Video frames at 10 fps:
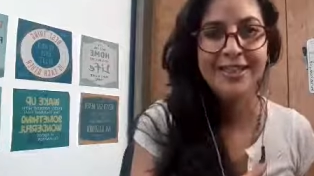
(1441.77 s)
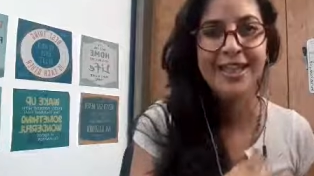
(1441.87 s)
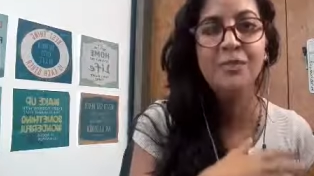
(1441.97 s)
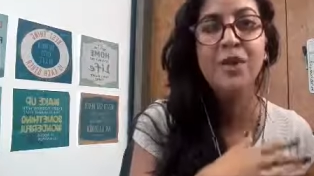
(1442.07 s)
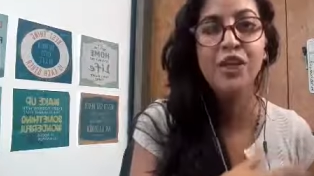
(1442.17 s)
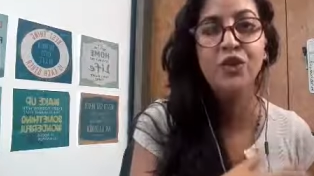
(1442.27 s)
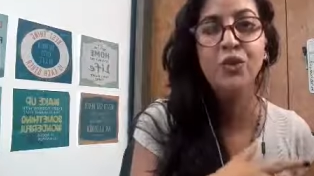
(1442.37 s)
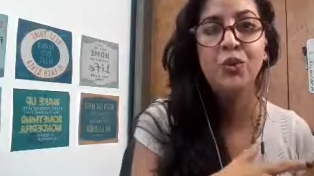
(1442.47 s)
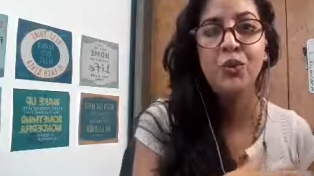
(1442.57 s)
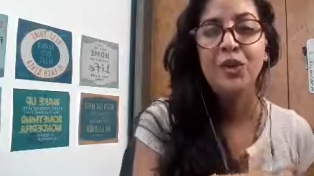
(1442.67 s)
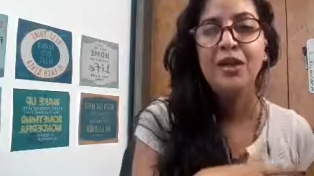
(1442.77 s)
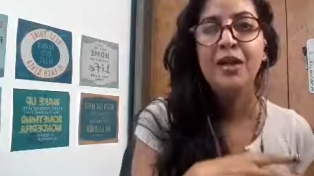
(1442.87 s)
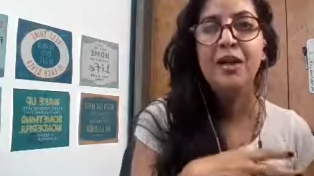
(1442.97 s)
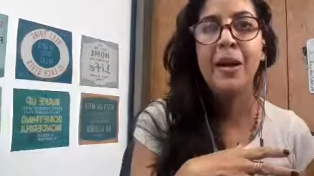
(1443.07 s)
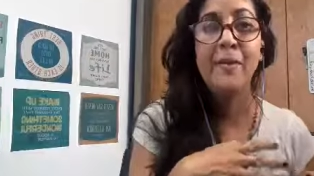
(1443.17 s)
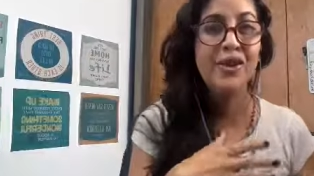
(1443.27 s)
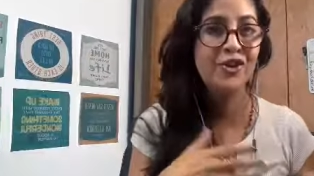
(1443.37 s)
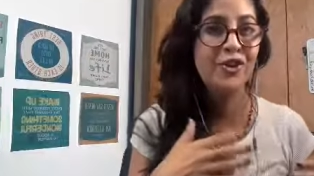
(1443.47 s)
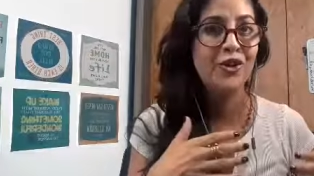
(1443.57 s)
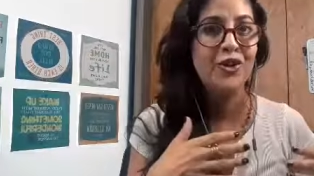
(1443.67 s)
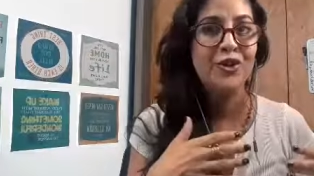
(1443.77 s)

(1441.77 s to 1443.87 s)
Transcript: can make you a better